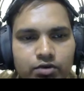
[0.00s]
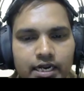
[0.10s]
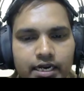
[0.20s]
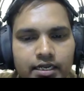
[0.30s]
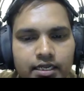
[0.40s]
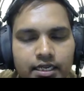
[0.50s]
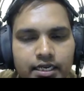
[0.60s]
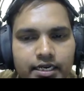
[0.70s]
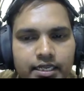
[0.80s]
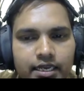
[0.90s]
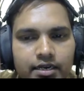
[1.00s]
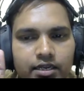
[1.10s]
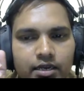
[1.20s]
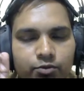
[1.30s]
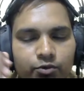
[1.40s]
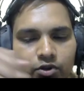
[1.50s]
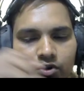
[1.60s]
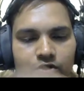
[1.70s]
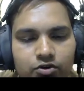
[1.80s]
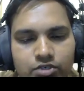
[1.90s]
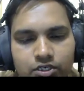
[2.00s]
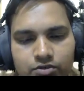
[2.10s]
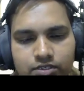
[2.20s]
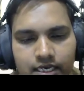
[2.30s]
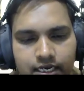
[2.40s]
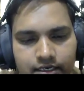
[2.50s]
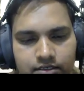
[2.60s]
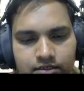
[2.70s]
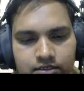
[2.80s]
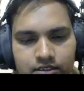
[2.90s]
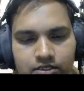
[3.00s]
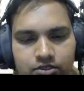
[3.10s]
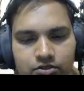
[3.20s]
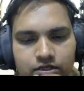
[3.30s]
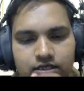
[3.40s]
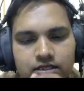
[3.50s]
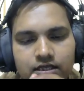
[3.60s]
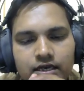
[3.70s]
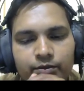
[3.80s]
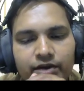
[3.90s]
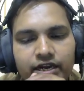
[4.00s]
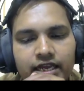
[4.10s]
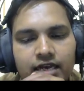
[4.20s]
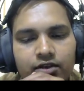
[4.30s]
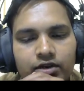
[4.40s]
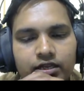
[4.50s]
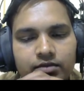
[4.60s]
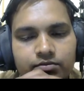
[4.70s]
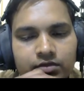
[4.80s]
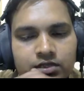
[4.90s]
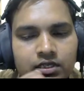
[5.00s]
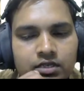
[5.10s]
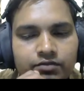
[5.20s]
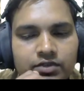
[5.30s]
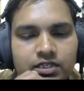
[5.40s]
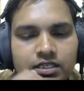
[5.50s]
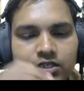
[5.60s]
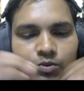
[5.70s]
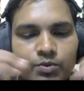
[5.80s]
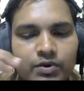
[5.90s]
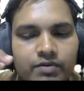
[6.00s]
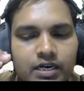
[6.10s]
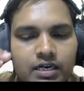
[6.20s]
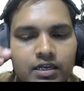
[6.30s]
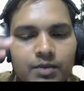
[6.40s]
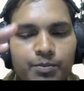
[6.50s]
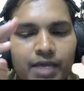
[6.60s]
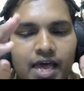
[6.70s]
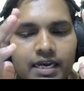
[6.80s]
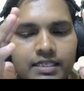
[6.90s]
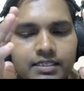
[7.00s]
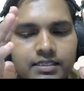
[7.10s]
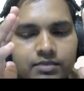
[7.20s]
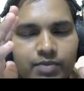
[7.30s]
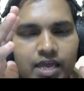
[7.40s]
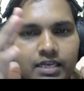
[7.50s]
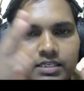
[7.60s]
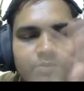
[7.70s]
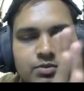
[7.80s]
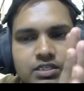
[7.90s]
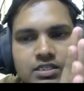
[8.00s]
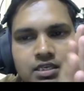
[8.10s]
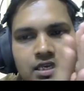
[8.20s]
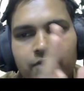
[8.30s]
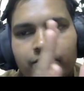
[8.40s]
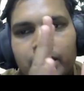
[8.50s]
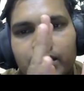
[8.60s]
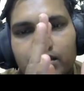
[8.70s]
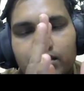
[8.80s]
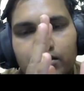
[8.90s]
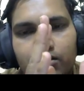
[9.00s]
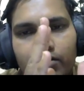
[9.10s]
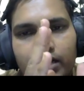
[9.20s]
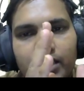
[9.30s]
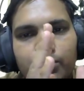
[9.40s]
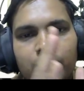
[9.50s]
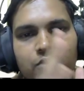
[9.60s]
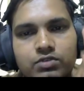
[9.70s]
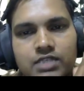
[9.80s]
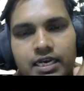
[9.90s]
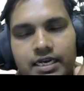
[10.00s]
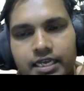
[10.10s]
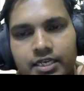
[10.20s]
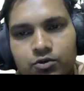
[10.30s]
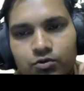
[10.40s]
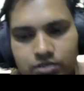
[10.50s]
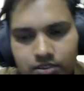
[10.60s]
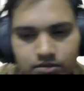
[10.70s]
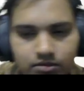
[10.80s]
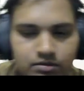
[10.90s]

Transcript: that it can come to a conclusion to select. So this is the limiting algorithm which suggests to prevent paralysis. Paralysis means we are unable to select any course.